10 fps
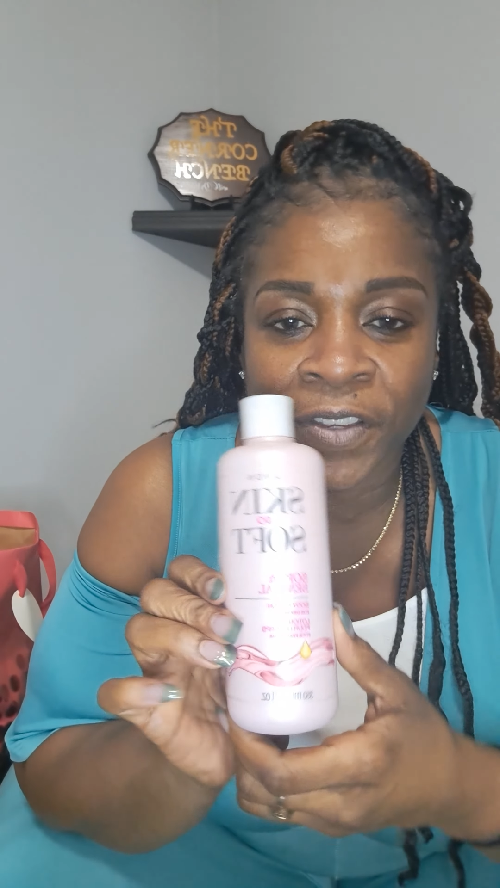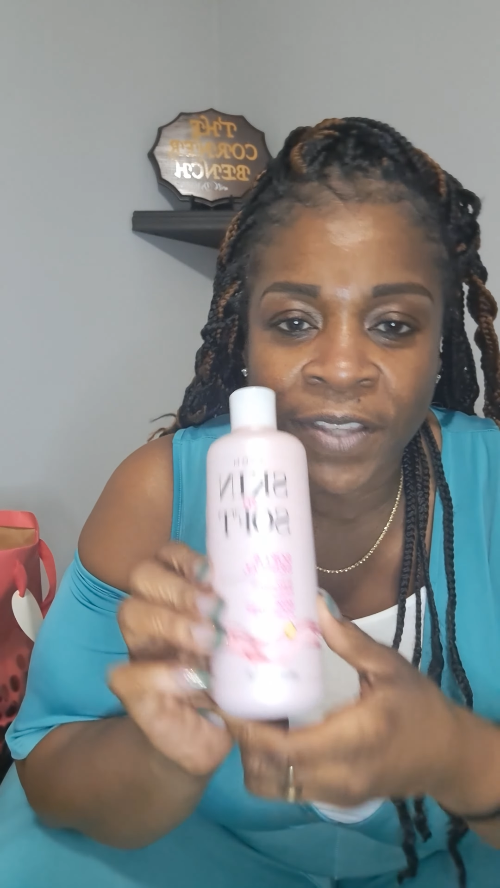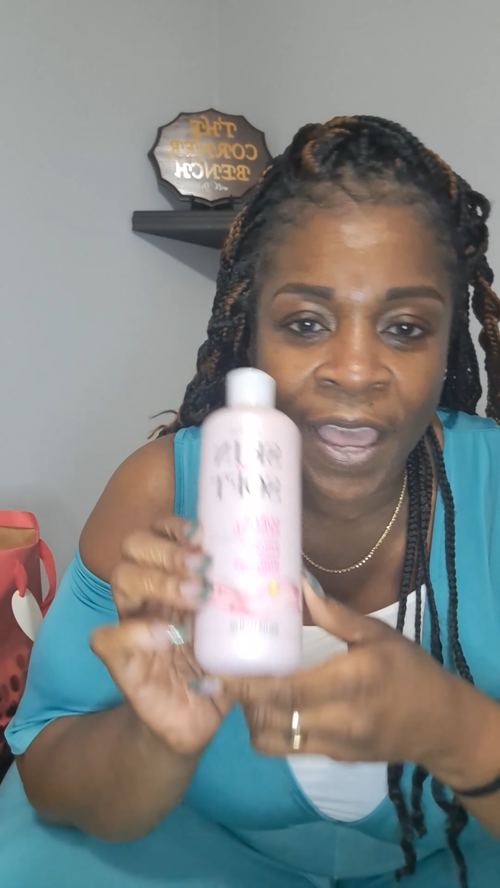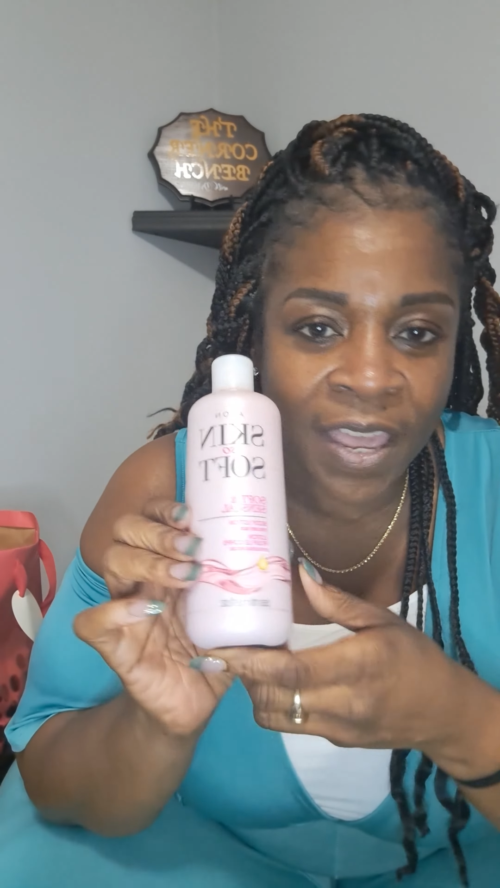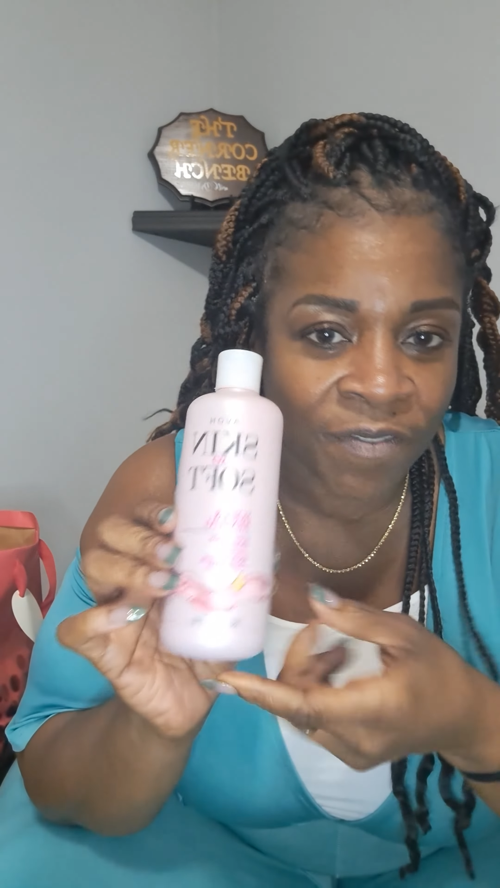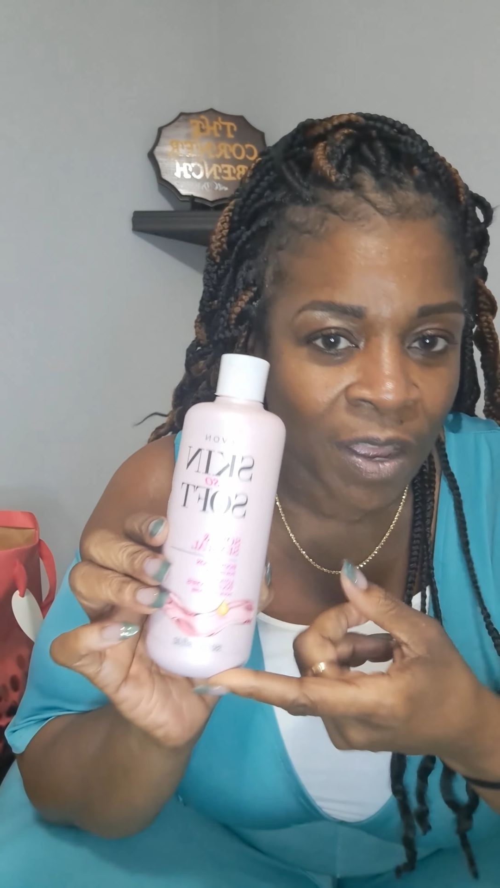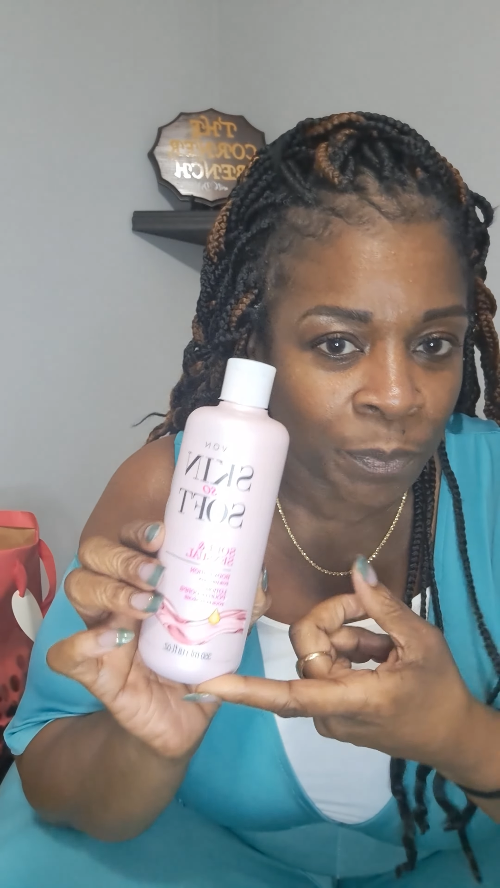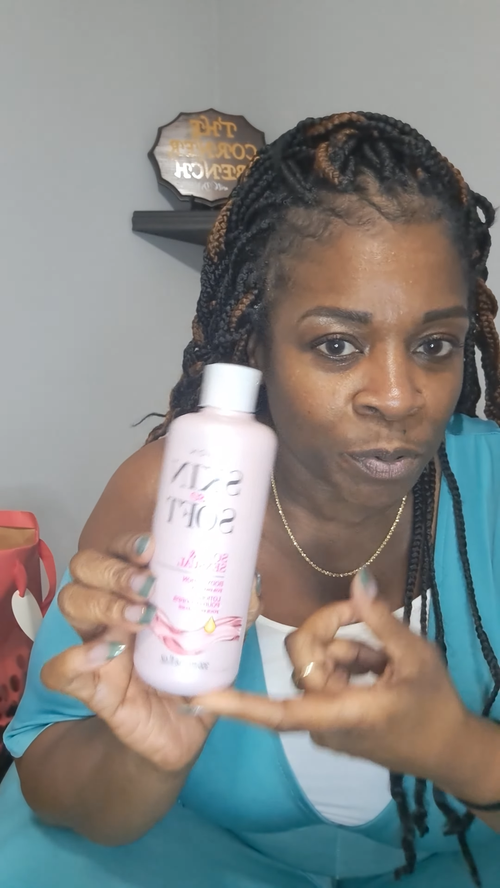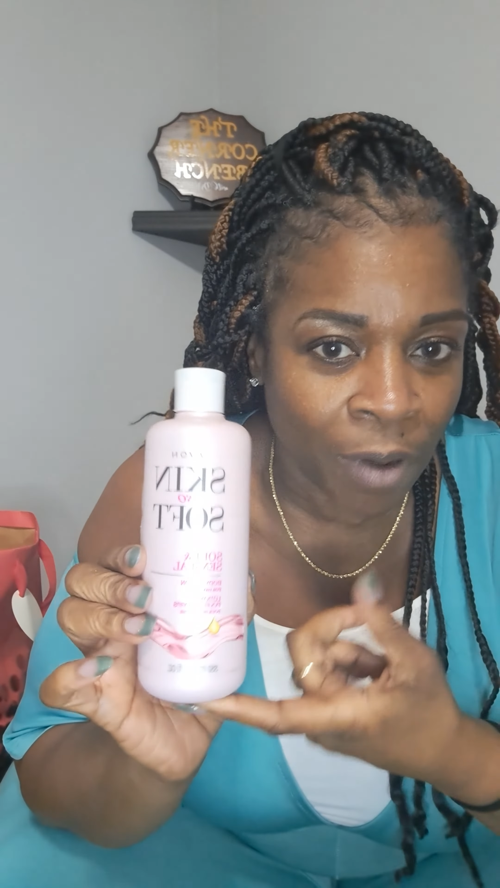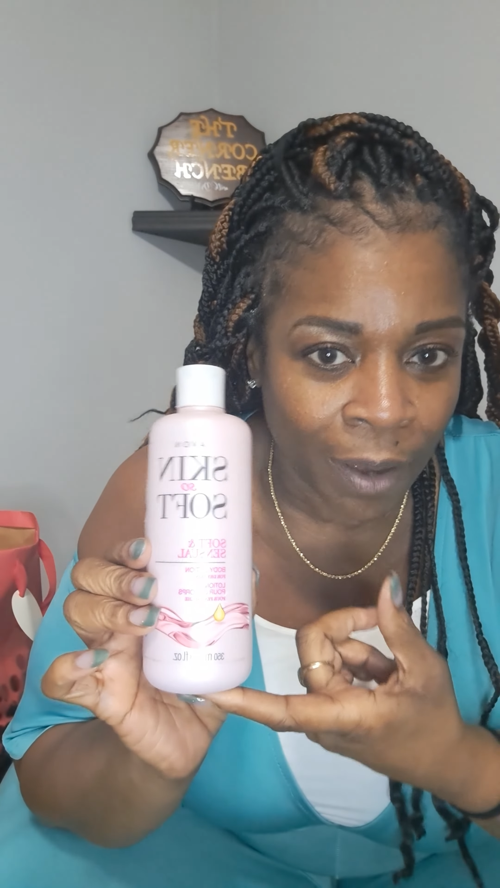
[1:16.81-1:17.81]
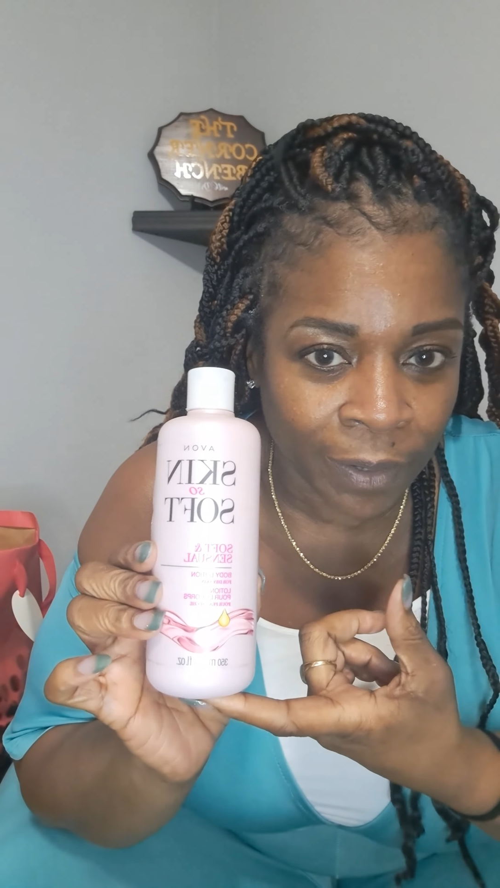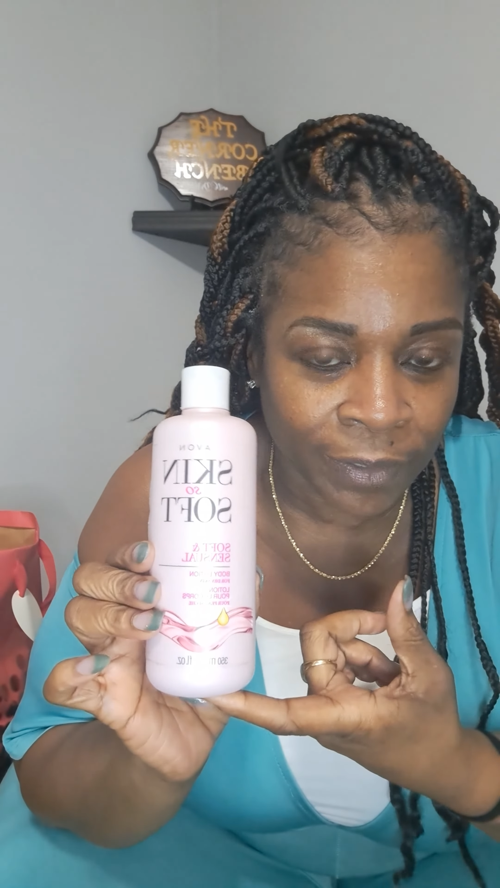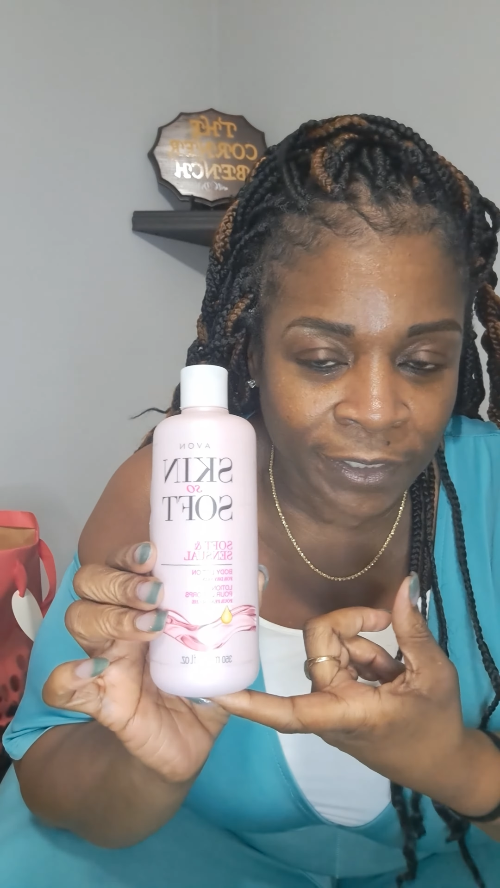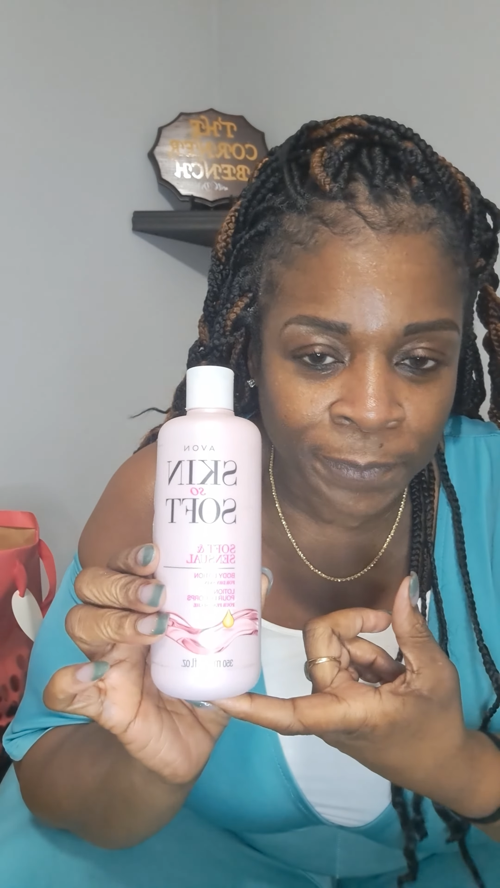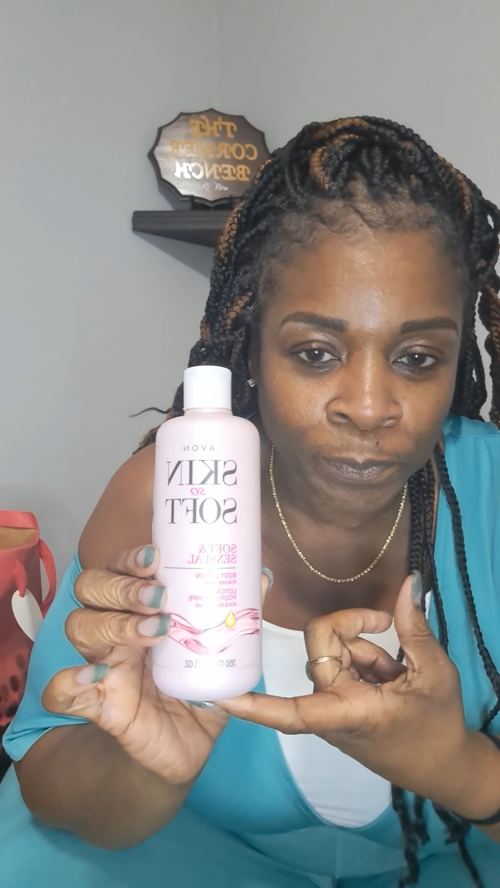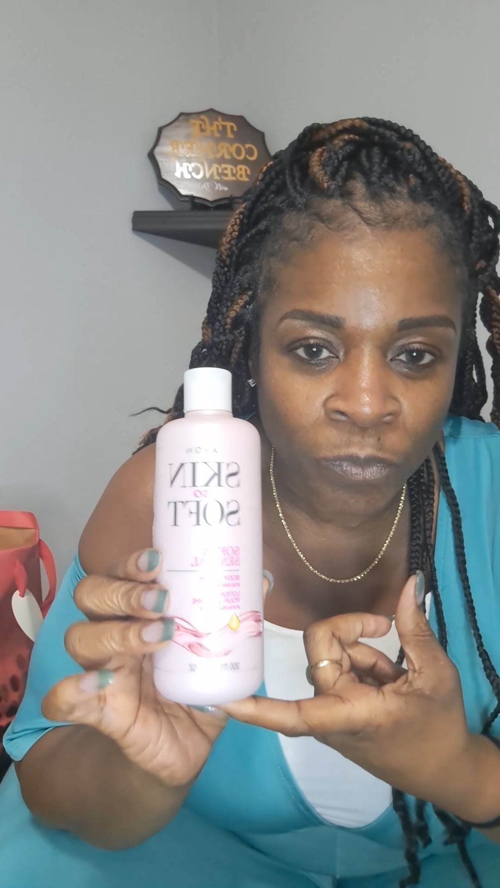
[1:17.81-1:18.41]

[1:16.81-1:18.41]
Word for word: It's an Avon product.